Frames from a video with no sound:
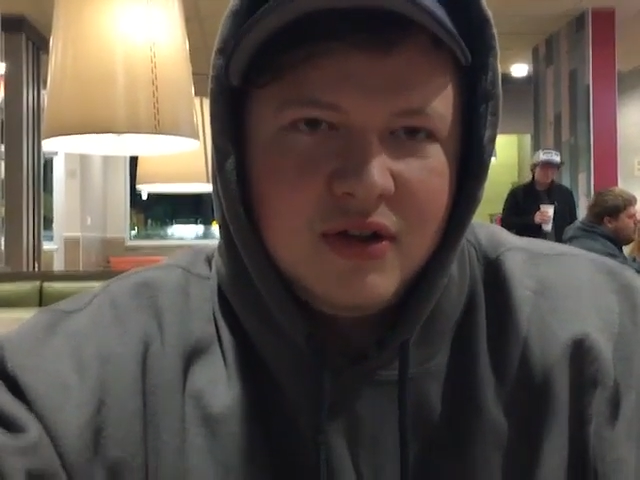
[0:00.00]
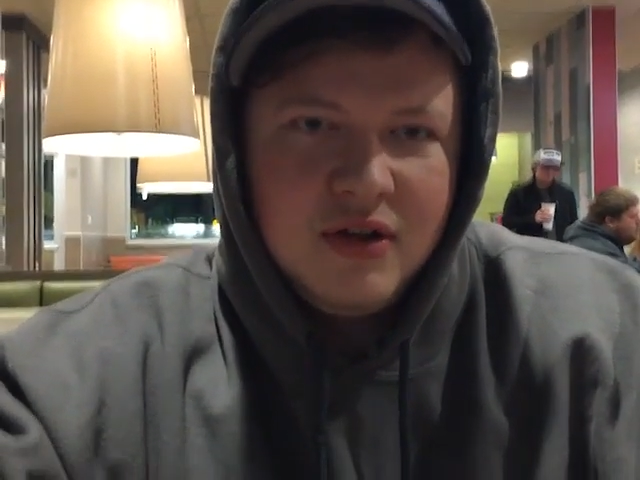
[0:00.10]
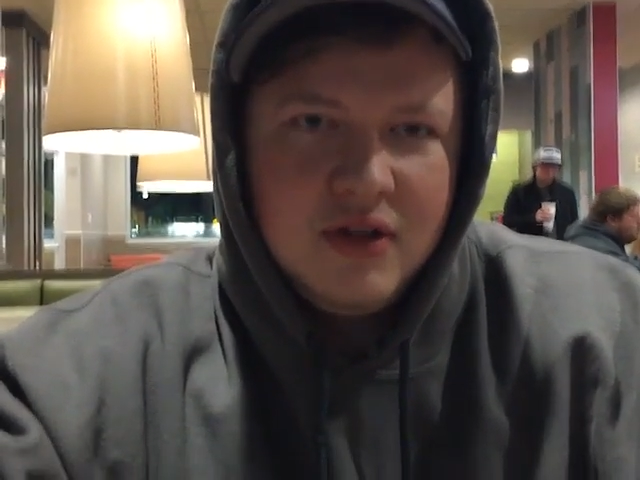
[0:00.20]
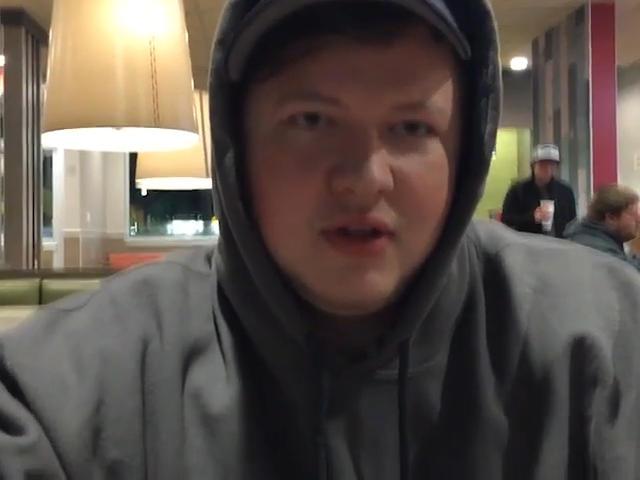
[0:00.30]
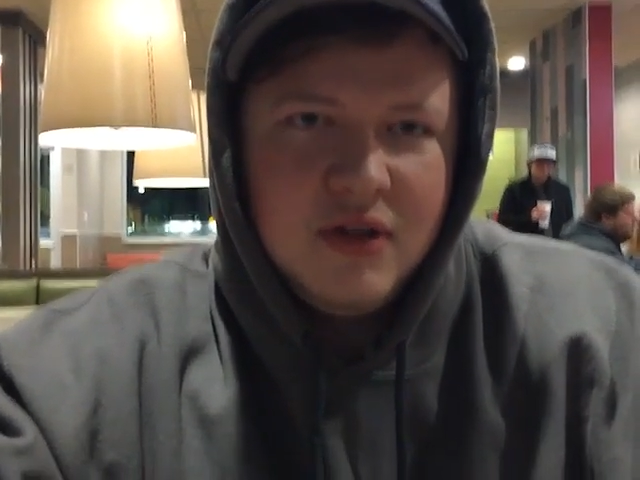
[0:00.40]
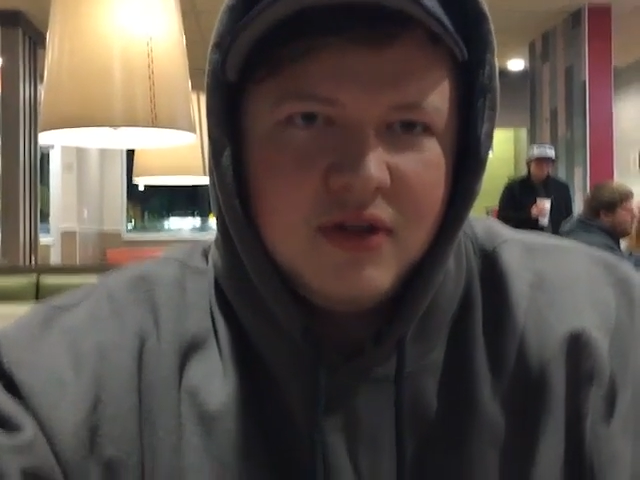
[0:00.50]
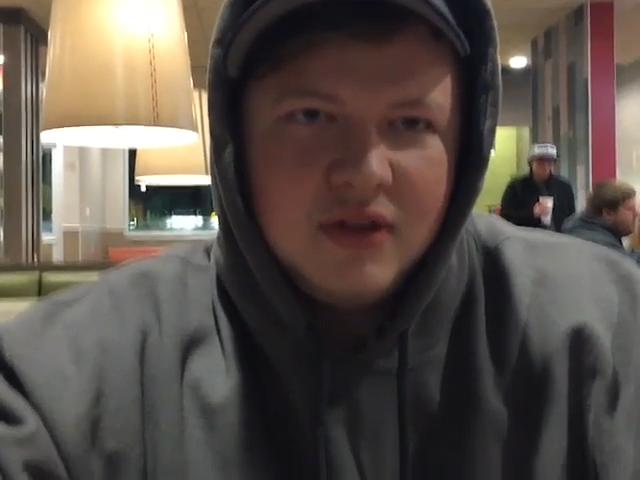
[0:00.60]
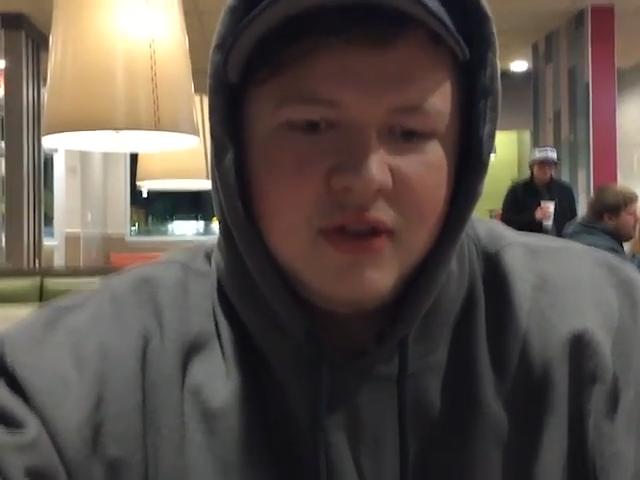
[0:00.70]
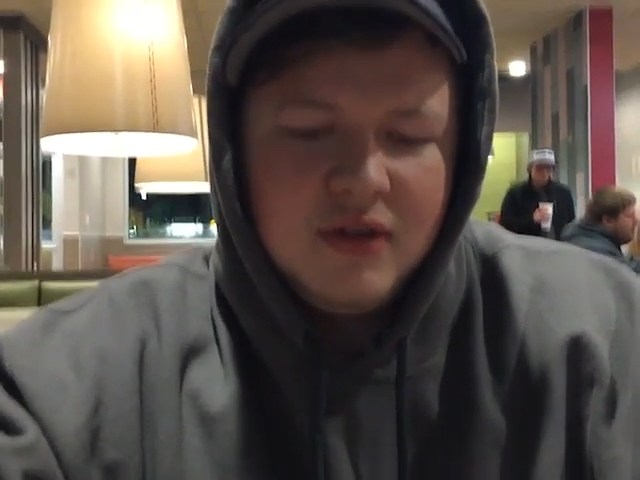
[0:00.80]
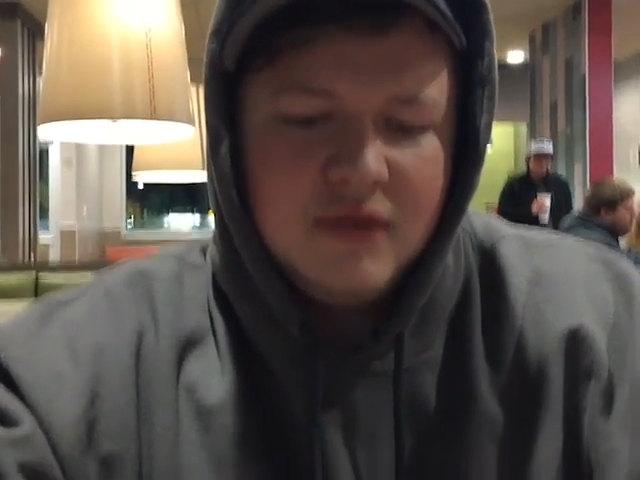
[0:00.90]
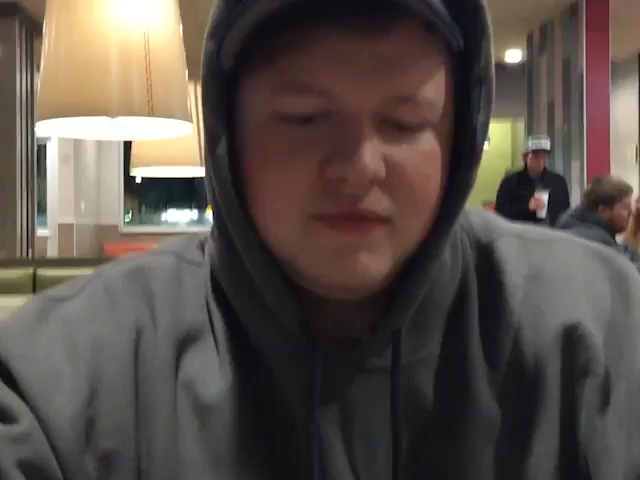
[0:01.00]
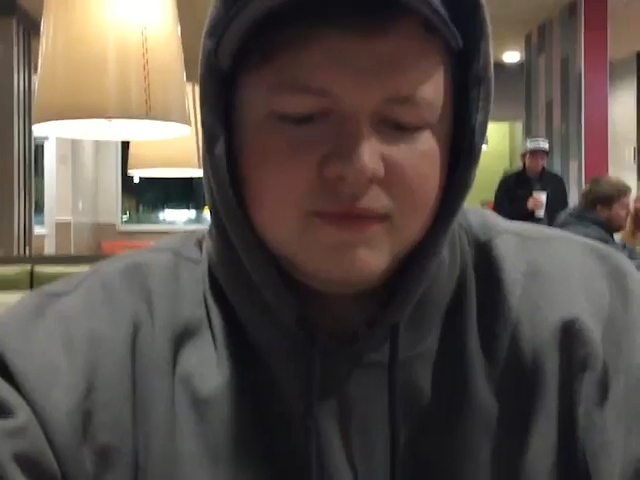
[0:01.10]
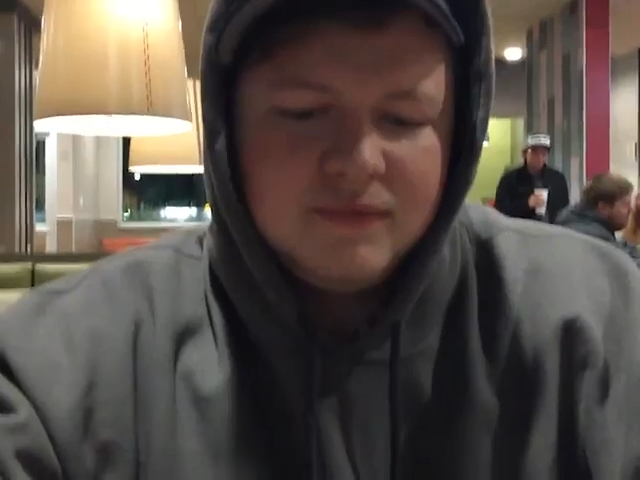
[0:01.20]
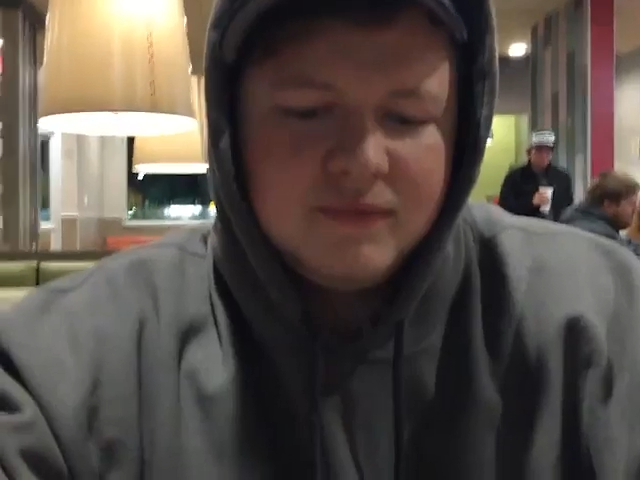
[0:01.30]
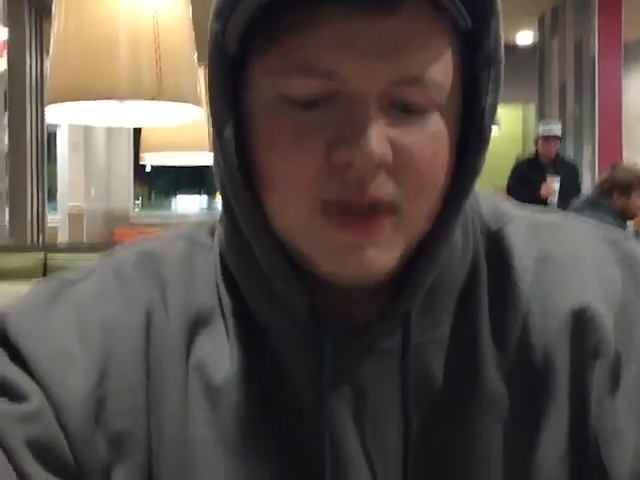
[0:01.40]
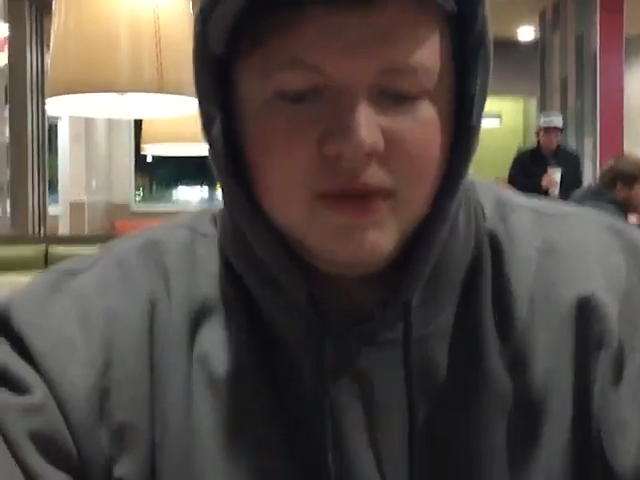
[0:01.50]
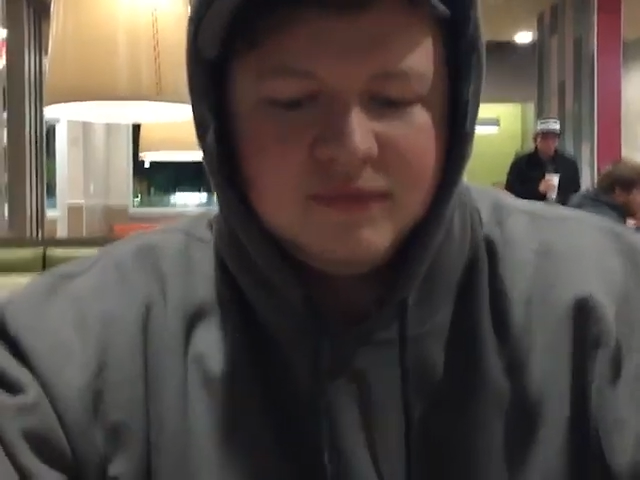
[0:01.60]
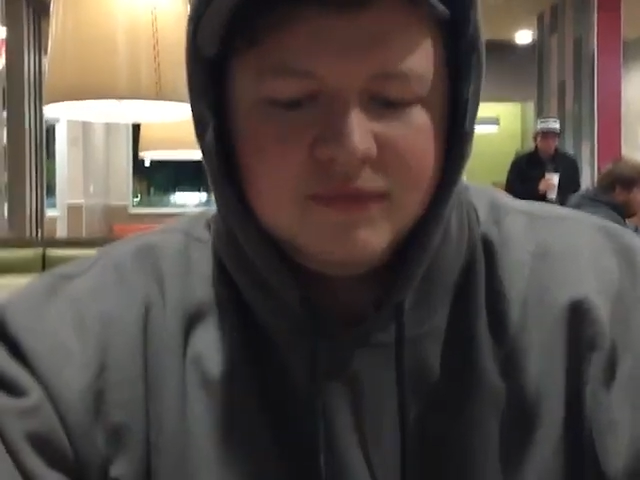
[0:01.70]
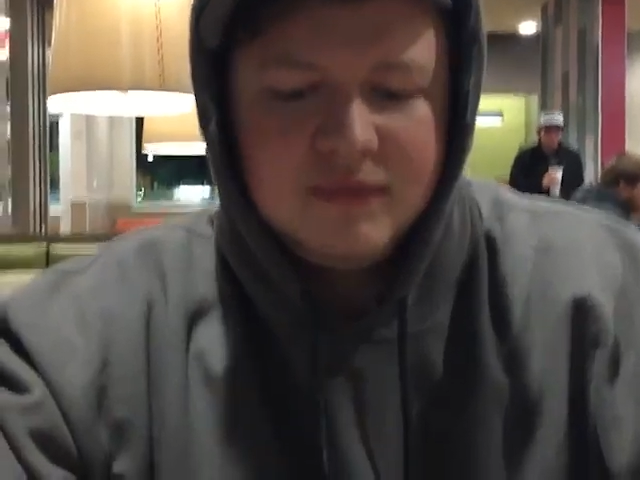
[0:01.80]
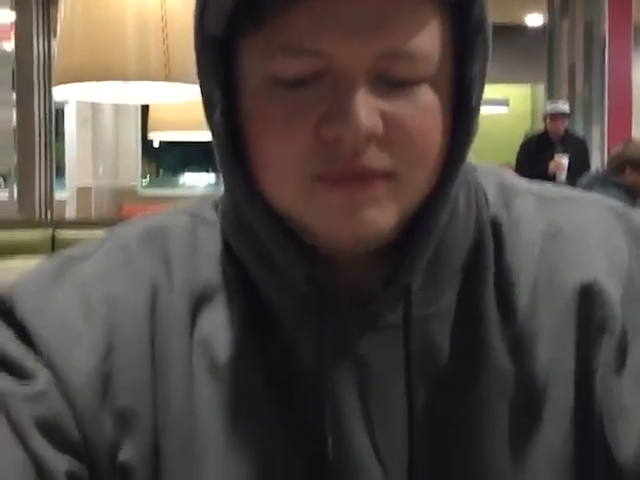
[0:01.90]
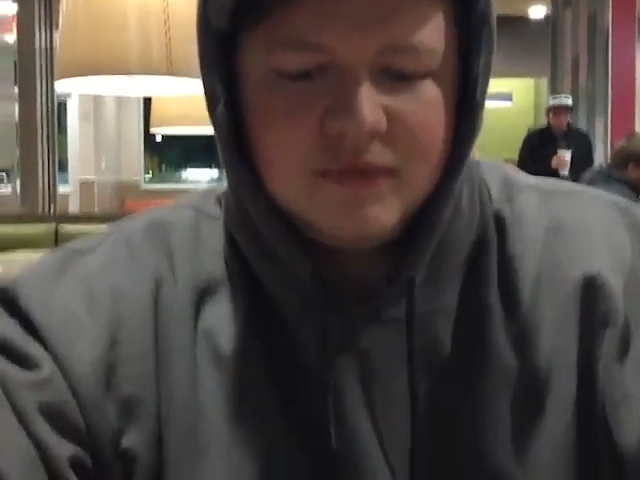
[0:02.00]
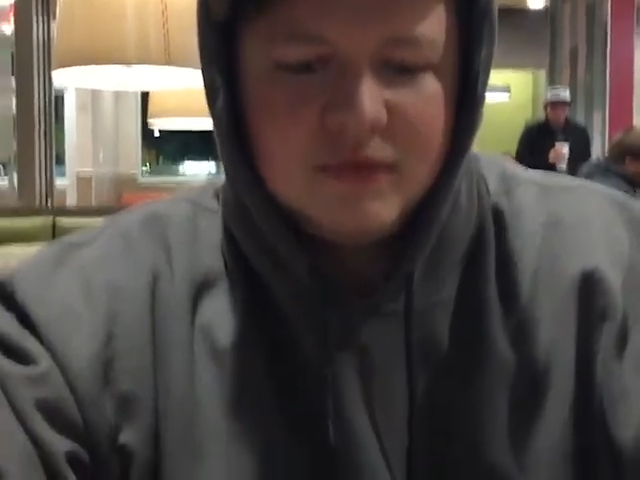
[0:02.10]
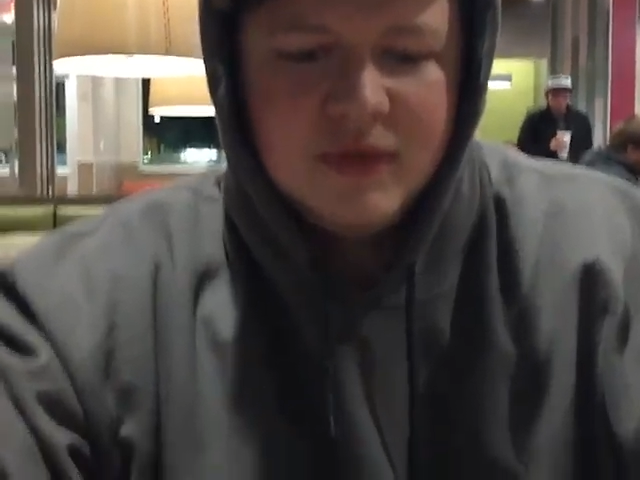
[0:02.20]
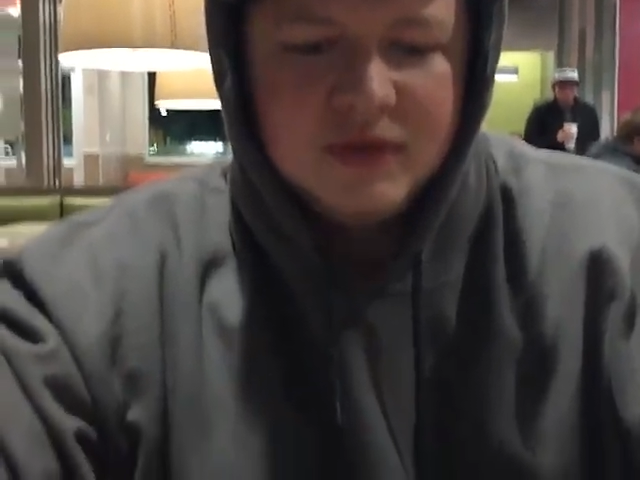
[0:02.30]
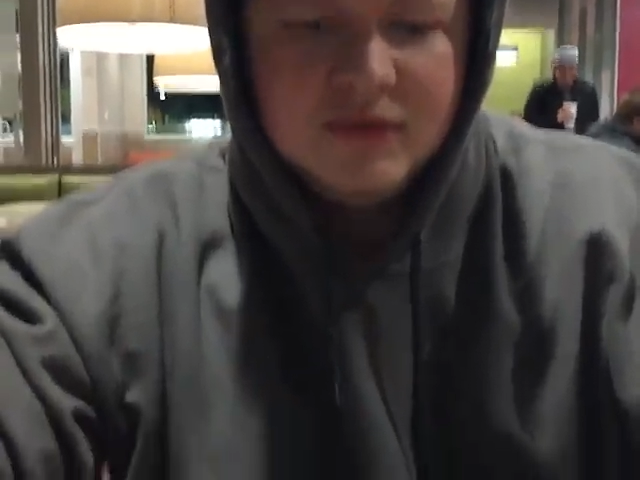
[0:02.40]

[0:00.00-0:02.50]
Yeah. Anything else you want to say about